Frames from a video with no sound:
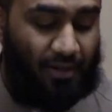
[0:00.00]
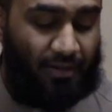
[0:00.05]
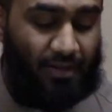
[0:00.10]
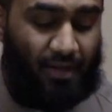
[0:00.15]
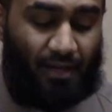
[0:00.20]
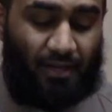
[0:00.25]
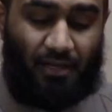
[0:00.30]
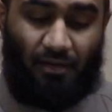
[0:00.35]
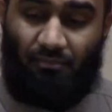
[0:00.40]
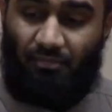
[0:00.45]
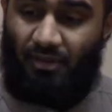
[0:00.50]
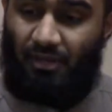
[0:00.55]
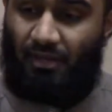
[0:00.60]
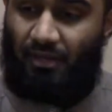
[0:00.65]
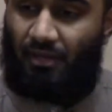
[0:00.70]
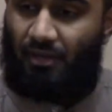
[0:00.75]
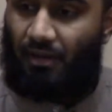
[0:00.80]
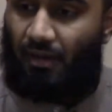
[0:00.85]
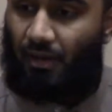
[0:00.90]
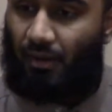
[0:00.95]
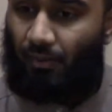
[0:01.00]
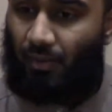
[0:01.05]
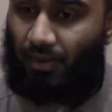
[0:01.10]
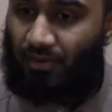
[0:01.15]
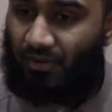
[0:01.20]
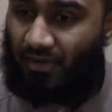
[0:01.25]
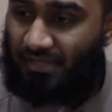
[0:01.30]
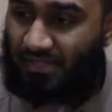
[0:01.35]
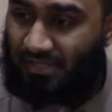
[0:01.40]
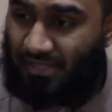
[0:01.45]
And that can be
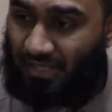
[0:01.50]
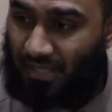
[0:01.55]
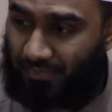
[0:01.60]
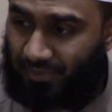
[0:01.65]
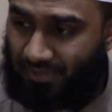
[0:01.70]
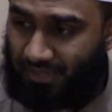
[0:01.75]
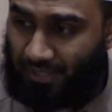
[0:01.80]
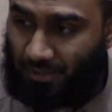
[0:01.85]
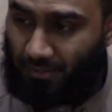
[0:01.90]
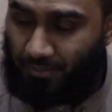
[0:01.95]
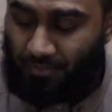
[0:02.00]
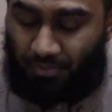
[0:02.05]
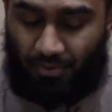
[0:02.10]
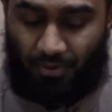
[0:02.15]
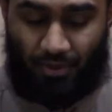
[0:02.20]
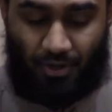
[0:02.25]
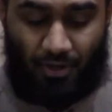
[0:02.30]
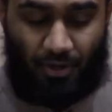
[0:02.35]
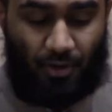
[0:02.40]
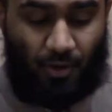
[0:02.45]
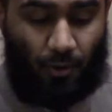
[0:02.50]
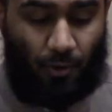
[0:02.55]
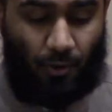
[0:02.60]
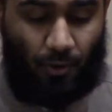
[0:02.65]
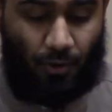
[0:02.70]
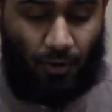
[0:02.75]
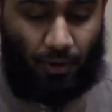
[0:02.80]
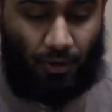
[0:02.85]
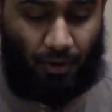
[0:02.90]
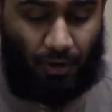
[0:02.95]
whether it's deep sleep,
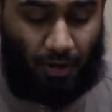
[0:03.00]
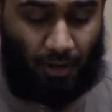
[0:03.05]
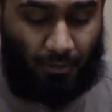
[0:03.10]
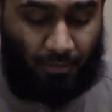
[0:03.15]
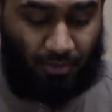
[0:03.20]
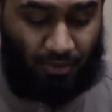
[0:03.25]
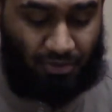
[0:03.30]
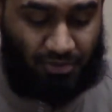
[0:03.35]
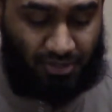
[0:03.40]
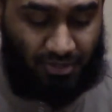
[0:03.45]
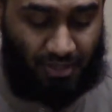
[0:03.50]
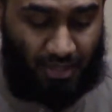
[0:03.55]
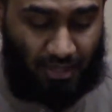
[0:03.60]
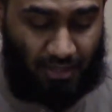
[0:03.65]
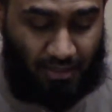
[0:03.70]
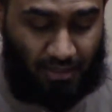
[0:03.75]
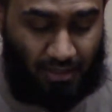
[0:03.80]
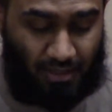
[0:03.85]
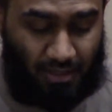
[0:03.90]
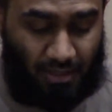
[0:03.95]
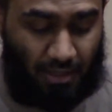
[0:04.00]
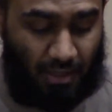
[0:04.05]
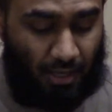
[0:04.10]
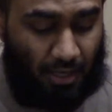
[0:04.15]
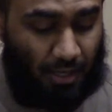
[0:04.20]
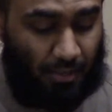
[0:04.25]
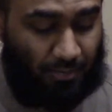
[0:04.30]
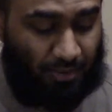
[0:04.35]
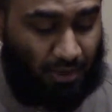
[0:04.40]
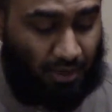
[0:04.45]
or a person that
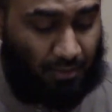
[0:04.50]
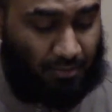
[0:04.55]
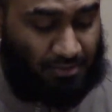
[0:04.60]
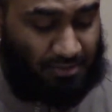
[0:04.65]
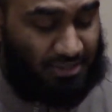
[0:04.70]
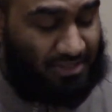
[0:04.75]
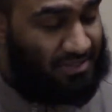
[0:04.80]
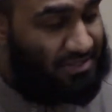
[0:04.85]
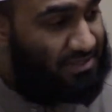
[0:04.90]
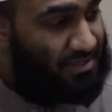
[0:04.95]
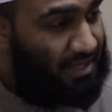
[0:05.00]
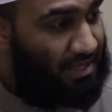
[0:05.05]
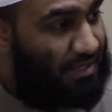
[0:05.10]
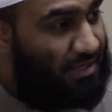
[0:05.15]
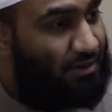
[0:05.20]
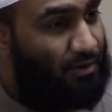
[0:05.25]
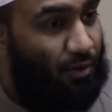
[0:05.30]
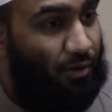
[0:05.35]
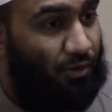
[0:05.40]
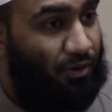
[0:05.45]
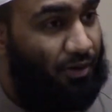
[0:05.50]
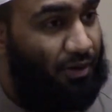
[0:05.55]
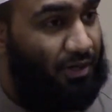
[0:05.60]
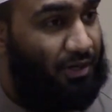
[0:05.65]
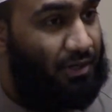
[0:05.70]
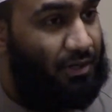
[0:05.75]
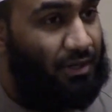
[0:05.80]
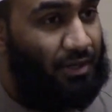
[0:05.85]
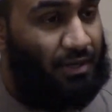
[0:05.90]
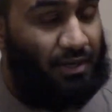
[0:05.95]
becomes insane, or
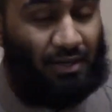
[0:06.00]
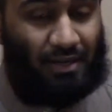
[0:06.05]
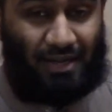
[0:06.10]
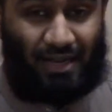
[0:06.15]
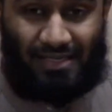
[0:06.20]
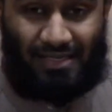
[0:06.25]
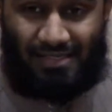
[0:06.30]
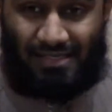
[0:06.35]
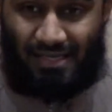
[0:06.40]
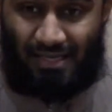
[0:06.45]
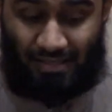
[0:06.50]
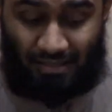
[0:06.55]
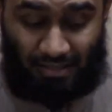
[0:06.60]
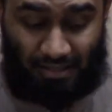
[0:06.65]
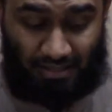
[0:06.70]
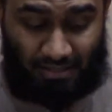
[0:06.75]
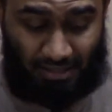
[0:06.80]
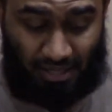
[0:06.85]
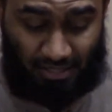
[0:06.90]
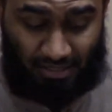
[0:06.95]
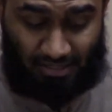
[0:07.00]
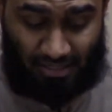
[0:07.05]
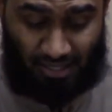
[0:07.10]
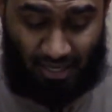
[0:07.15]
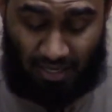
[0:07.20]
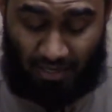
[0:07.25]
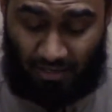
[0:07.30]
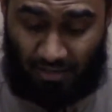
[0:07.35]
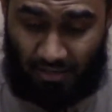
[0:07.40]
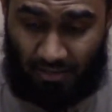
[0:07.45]
he gets
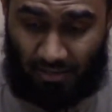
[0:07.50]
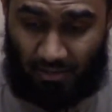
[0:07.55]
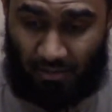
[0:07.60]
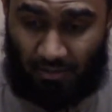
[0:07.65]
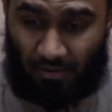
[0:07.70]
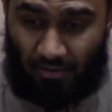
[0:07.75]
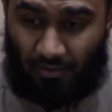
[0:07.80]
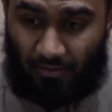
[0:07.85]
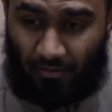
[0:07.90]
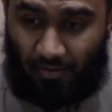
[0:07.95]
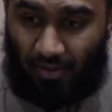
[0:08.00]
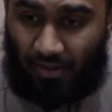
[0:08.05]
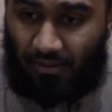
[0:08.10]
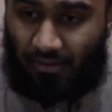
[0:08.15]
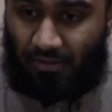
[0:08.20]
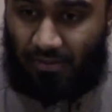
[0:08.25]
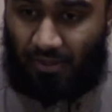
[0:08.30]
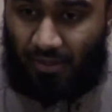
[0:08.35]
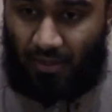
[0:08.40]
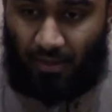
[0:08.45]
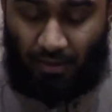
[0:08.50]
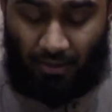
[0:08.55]
intoxicated, right?